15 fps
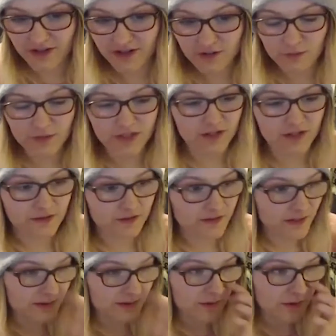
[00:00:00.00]
I don't want to,
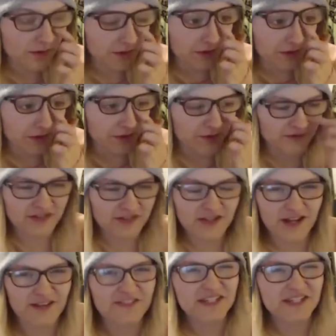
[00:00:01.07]
you know, because it's
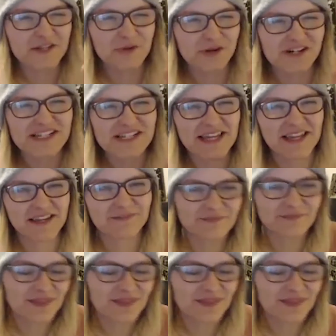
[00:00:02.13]
kind of secret tea,